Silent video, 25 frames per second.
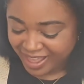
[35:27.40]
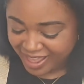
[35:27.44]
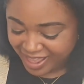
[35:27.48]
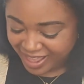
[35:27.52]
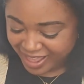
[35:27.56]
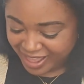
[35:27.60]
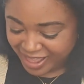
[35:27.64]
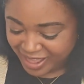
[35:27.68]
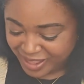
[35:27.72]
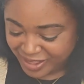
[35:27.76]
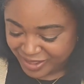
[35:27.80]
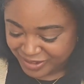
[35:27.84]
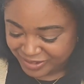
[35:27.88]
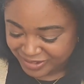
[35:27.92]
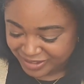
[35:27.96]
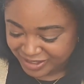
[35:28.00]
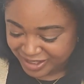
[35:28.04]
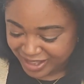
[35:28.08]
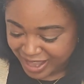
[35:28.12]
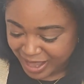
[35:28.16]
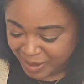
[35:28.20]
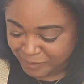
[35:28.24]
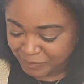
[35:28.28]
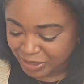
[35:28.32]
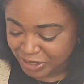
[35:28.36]

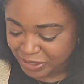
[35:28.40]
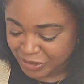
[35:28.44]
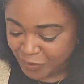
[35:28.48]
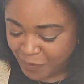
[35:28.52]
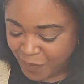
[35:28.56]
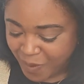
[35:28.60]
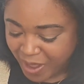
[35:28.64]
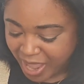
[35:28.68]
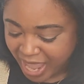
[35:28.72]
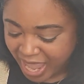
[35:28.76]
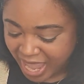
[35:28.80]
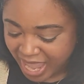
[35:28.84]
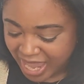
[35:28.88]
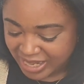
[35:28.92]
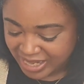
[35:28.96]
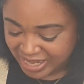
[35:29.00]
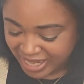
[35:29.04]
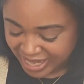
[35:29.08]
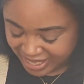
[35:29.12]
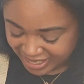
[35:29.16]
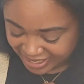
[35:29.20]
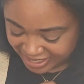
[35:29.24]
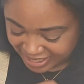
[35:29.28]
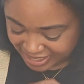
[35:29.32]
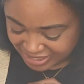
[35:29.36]
I'm gonna go ahead
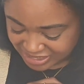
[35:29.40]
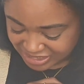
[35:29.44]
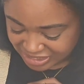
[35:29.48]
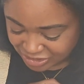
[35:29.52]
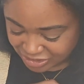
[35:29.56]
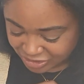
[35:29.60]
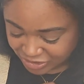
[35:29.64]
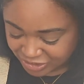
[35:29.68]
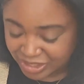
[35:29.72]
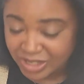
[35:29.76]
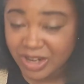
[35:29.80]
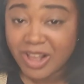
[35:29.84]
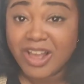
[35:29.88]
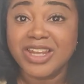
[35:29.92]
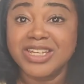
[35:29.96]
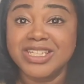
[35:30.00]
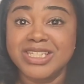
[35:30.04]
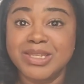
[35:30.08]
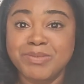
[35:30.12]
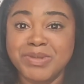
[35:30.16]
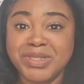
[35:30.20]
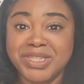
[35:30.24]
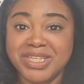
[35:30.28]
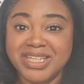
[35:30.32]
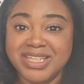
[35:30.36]
and get started on
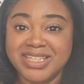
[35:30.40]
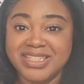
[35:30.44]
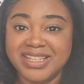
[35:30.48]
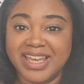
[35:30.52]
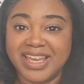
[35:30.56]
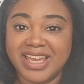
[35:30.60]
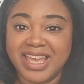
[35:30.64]
some of these.